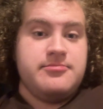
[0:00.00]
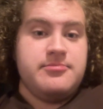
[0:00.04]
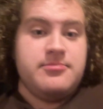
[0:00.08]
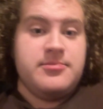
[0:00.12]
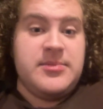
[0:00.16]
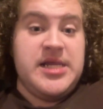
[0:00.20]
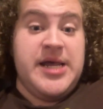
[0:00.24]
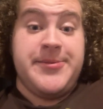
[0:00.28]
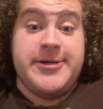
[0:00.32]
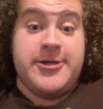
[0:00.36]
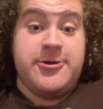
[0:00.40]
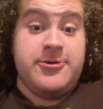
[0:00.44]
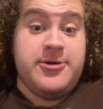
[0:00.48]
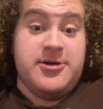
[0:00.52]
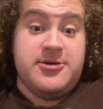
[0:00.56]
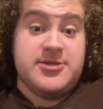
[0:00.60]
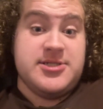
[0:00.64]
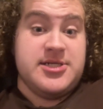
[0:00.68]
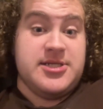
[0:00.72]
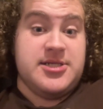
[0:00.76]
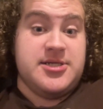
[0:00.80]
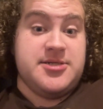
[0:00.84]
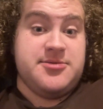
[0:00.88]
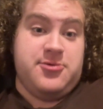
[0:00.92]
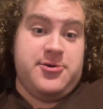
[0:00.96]
I mean, who knows at
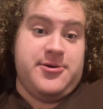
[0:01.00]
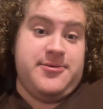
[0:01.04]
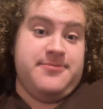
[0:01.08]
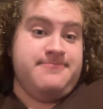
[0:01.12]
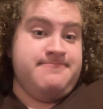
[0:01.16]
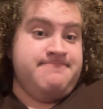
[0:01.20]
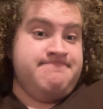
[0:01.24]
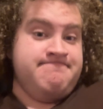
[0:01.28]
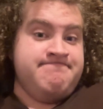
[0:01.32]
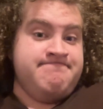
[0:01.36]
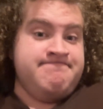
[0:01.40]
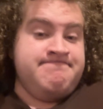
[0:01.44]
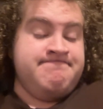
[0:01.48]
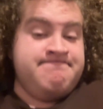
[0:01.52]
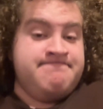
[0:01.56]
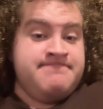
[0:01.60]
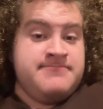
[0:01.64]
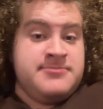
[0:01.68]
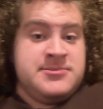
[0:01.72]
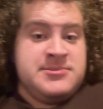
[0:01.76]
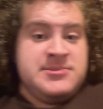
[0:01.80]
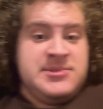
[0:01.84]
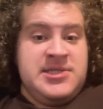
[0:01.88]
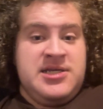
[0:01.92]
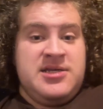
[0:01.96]
this point?
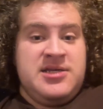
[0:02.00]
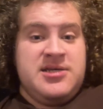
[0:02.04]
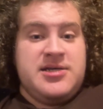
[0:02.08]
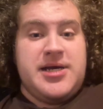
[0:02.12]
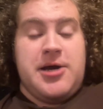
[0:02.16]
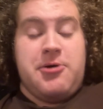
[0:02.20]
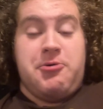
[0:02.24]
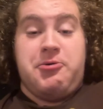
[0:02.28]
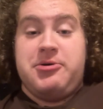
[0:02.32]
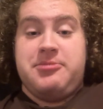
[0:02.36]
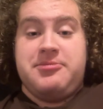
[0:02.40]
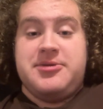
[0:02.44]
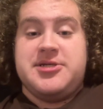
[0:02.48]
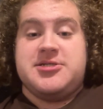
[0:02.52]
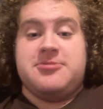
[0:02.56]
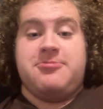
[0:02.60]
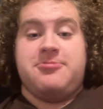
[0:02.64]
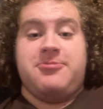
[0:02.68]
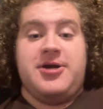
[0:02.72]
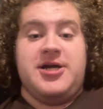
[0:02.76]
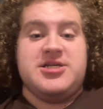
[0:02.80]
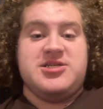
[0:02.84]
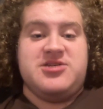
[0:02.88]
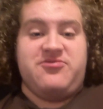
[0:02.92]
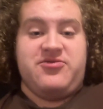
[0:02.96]
I wouldn't be
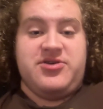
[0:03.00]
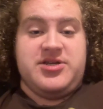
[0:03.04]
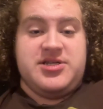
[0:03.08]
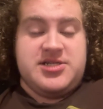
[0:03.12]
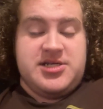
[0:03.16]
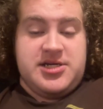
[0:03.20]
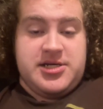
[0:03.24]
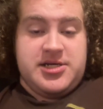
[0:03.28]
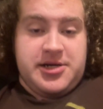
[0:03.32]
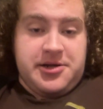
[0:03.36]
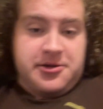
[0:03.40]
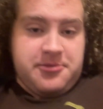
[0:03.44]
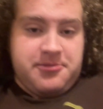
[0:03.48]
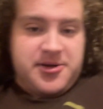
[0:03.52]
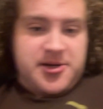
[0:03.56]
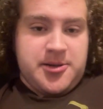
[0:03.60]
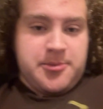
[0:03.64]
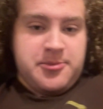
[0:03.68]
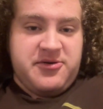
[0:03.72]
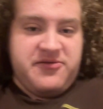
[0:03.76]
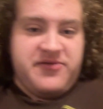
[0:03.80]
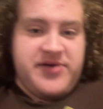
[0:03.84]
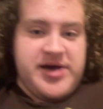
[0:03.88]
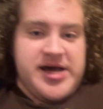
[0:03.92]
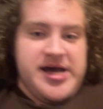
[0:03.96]
surprised if we see another big
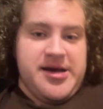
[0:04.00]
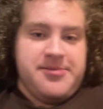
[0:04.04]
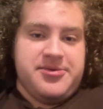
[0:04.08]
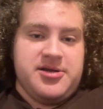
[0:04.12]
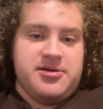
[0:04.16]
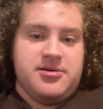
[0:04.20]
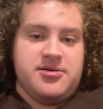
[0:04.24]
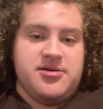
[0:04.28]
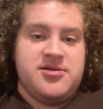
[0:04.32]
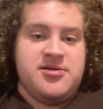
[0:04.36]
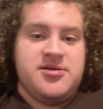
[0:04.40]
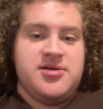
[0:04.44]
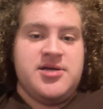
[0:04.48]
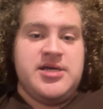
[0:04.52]
move happen.